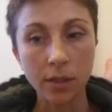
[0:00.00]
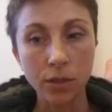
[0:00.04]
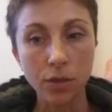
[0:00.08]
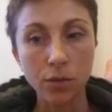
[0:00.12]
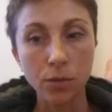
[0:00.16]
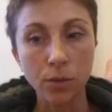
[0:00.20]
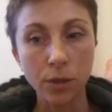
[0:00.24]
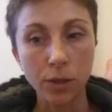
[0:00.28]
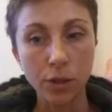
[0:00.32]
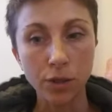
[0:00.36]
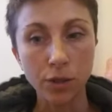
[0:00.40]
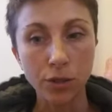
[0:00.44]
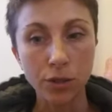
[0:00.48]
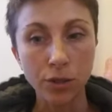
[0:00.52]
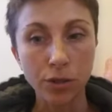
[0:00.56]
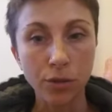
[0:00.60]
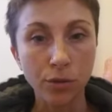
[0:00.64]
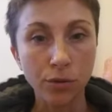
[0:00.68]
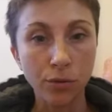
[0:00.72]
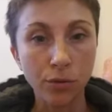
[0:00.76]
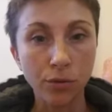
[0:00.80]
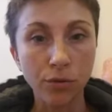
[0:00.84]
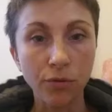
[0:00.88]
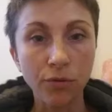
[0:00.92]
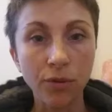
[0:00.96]
switch
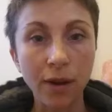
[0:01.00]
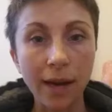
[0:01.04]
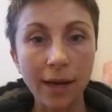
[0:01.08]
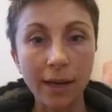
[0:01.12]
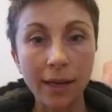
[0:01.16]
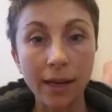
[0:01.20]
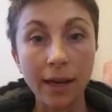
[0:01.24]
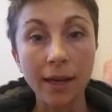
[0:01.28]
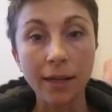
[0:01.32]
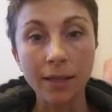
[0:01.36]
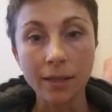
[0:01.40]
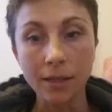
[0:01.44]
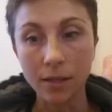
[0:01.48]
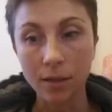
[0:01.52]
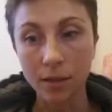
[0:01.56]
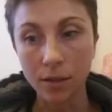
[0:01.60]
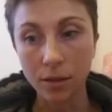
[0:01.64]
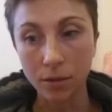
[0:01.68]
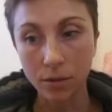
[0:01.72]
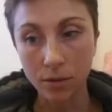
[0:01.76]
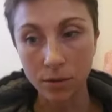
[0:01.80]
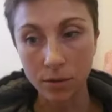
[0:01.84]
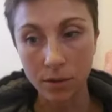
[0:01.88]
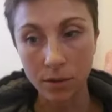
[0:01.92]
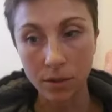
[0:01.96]
to fatty acid
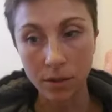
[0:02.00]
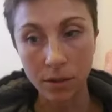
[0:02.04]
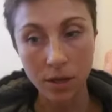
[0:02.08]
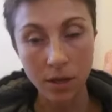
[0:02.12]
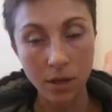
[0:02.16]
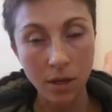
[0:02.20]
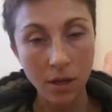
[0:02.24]
use